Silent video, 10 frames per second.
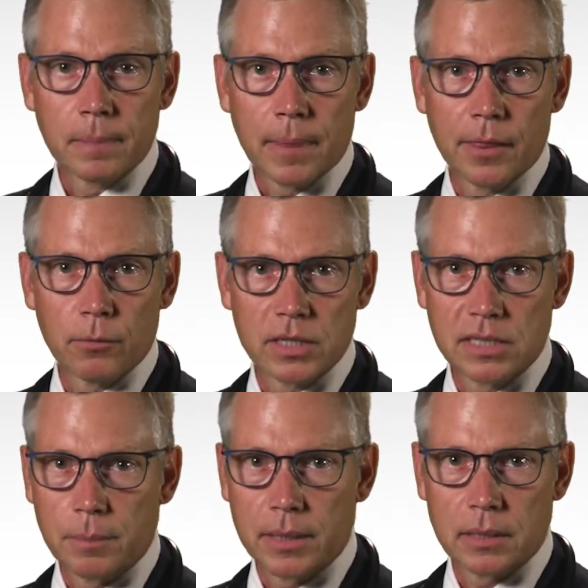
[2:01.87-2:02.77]
and the
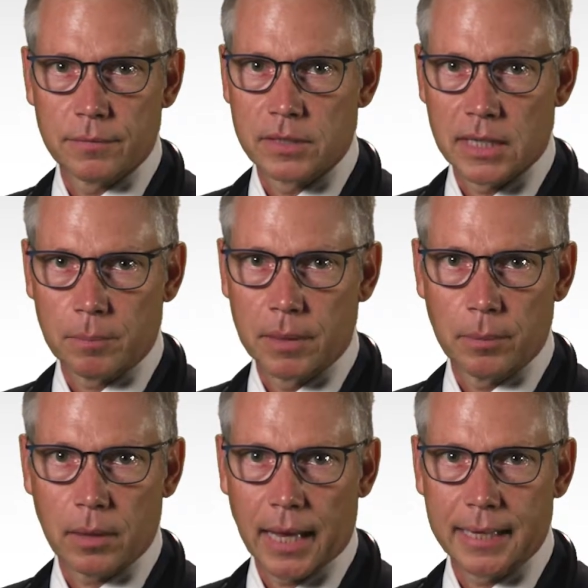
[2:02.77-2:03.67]
recipient of sick
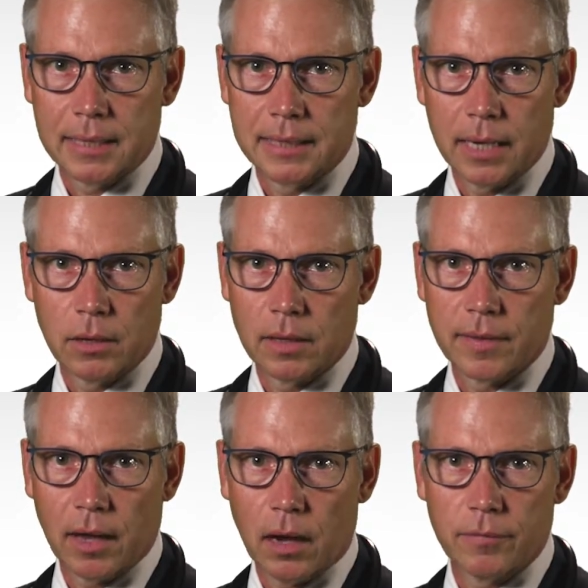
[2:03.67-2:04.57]
people, I can tell you that
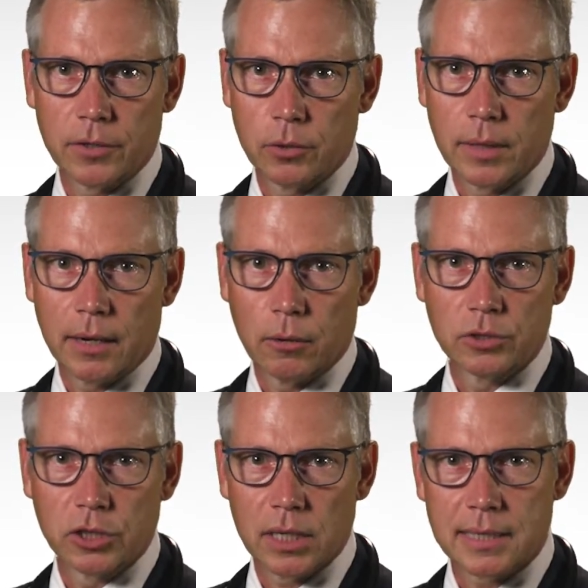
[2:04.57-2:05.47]
they often do not know
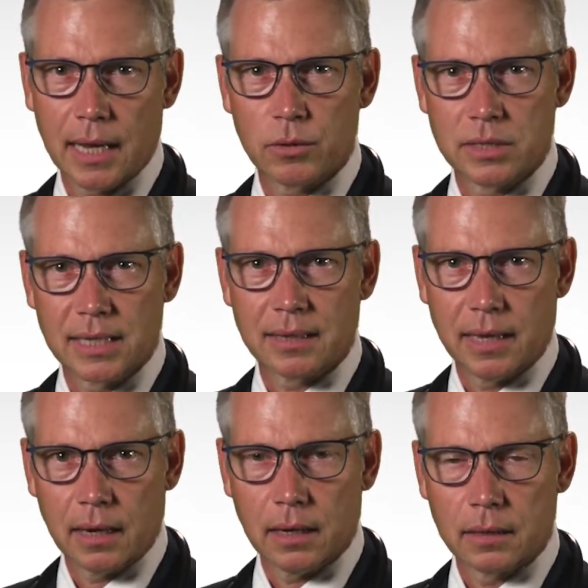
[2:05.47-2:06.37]
just how sick
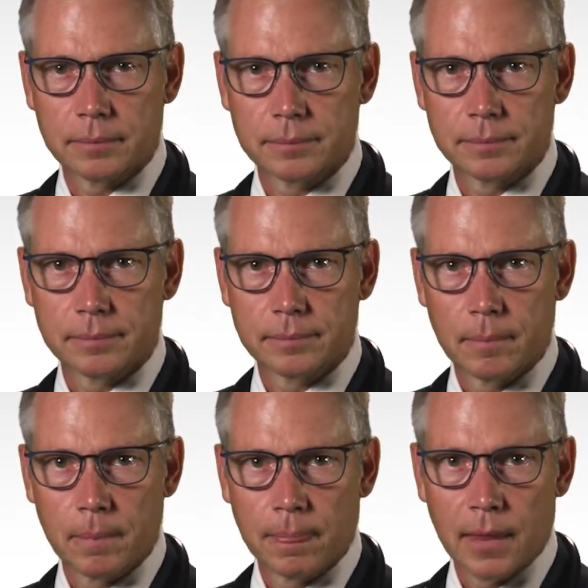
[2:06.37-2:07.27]
they are.
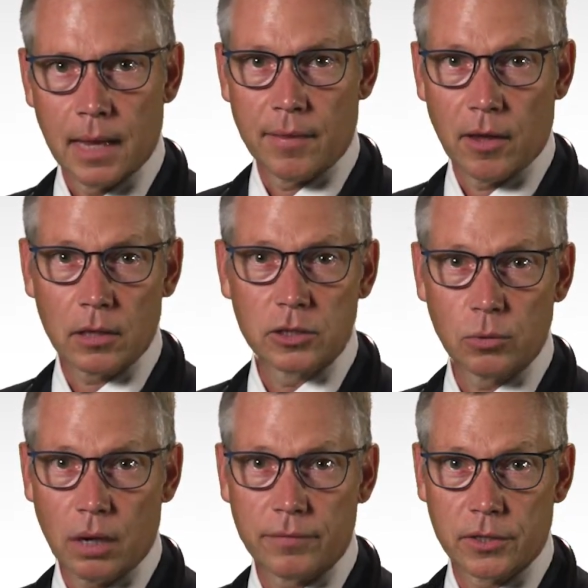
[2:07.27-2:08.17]
And they all too
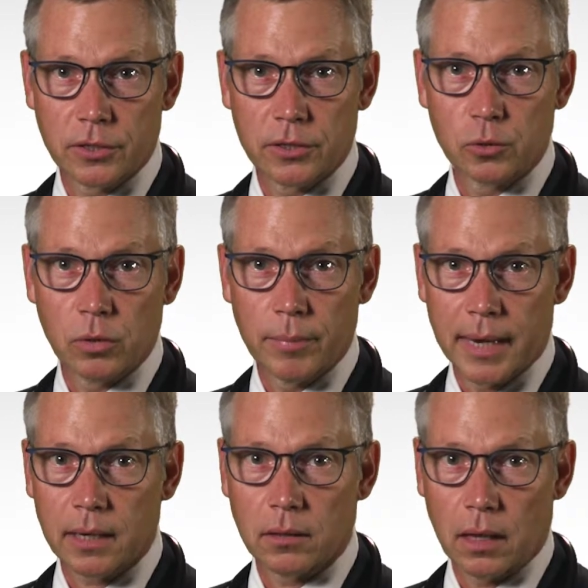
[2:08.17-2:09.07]
often turn to a
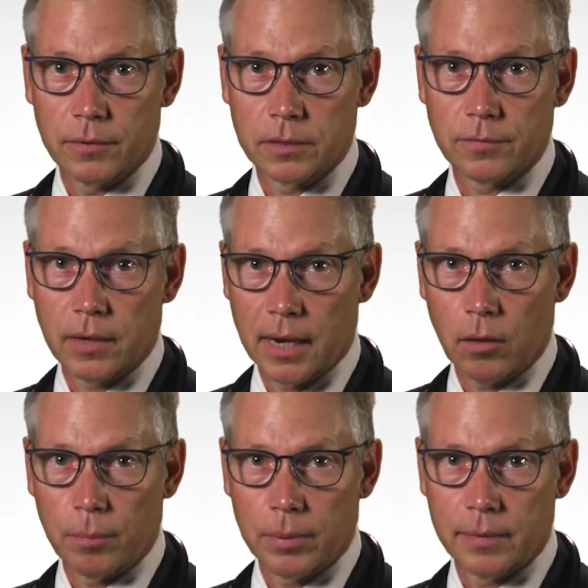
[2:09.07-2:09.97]
medical office for
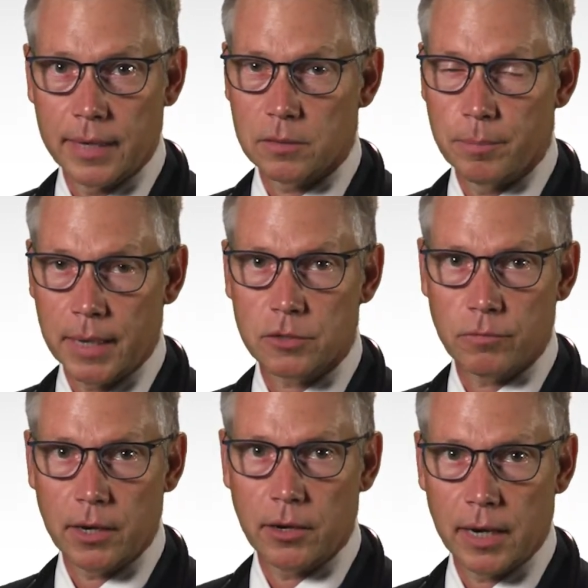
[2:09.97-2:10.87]
help that is best
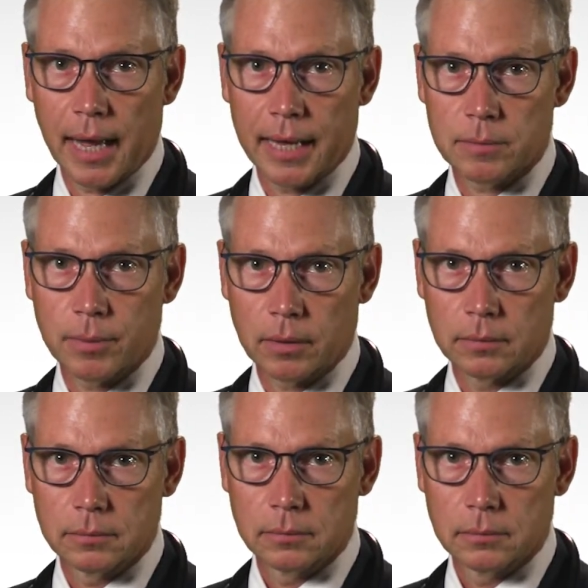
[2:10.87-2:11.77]
rendered in a hospital.
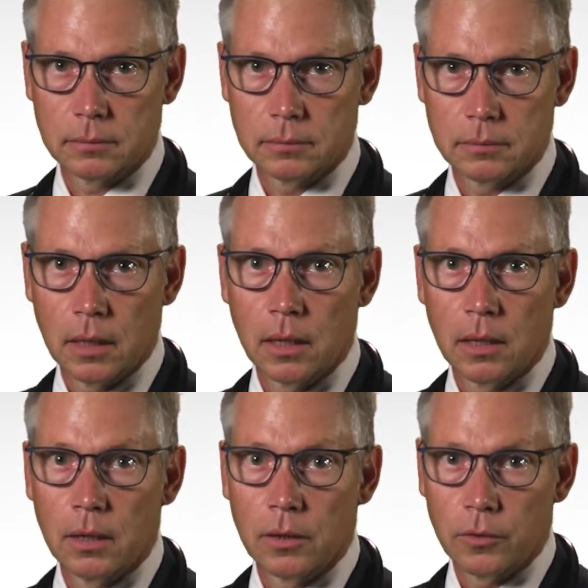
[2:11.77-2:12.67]

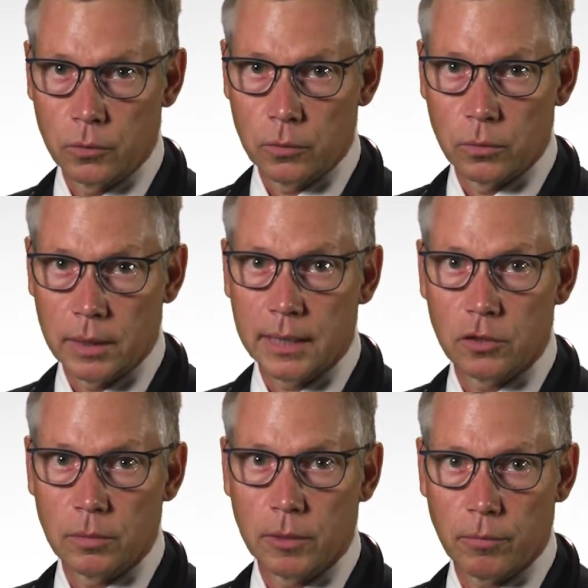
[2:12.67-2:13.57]
You need
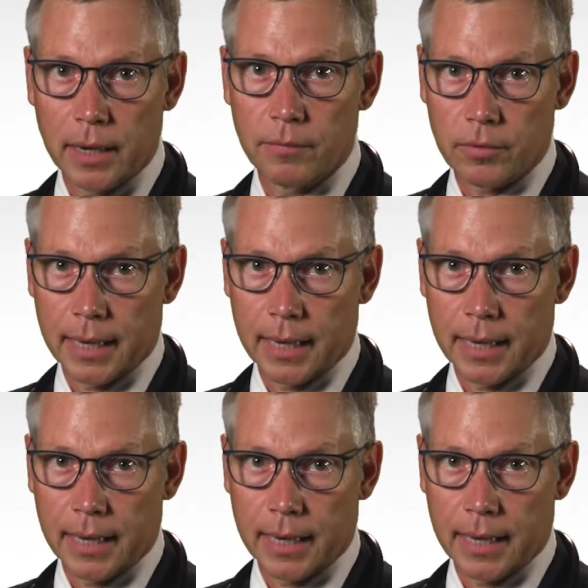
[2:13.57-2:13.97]
to be ready for